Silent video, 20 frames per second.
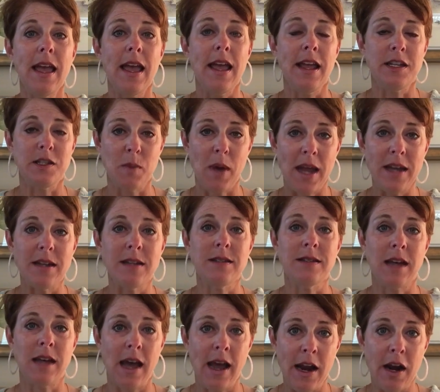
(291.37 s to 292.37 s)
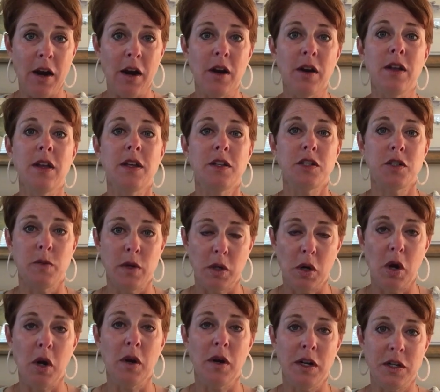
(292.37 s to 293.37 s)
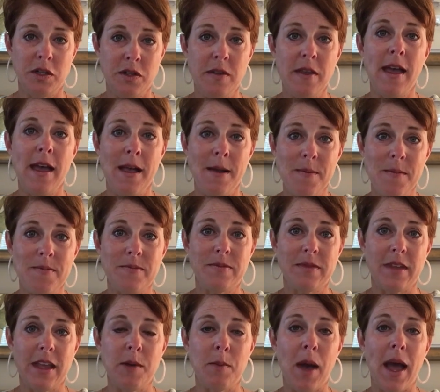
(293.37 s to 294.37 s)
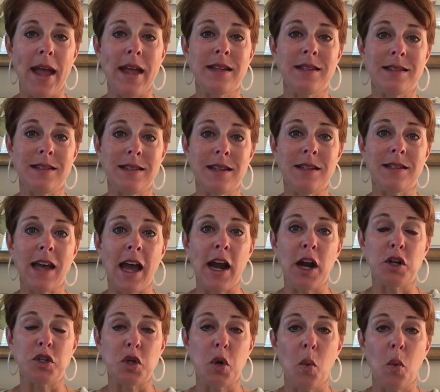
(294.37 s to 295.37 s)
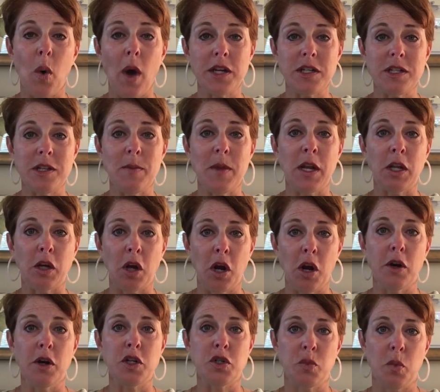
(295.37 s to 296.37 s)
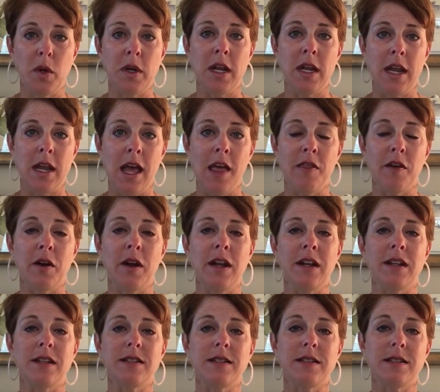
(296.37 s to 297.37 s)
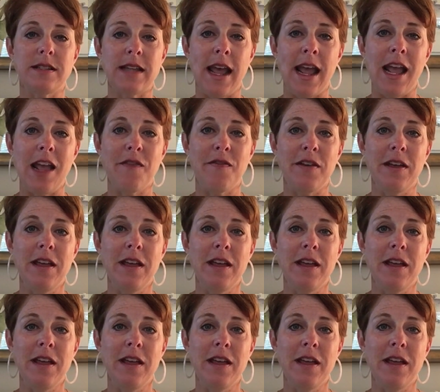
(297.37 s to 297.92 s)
is my desire to encourage them and my desire to watch them encourage one another in a safe